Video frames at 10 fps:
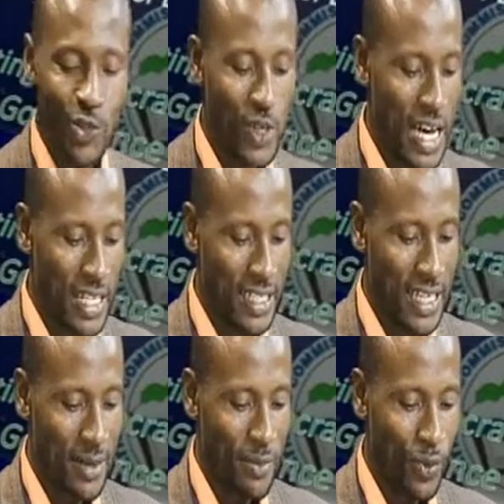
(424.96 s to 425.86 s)
that
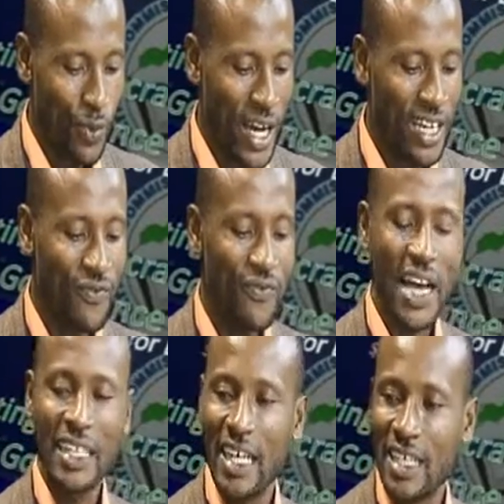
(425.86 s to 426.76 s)
when the
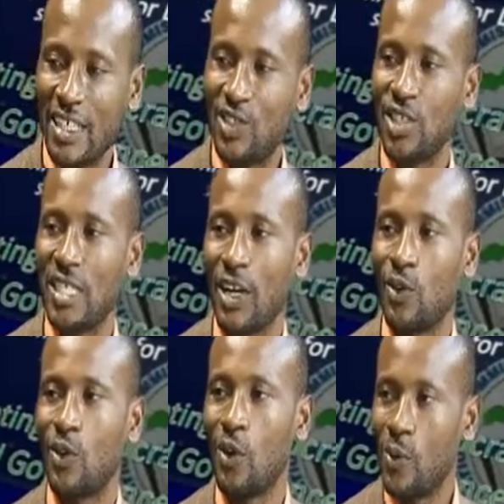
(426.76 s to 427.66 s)
final register
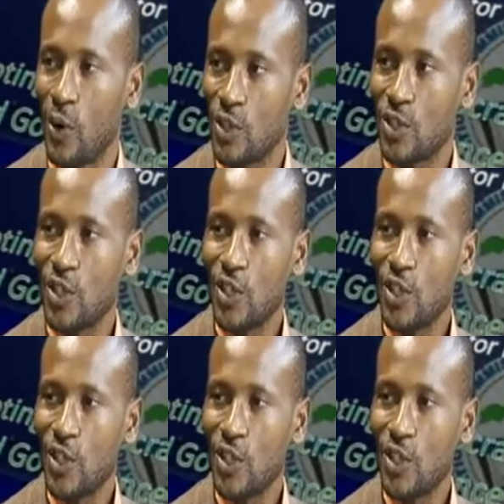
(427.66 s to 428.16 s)
go come out,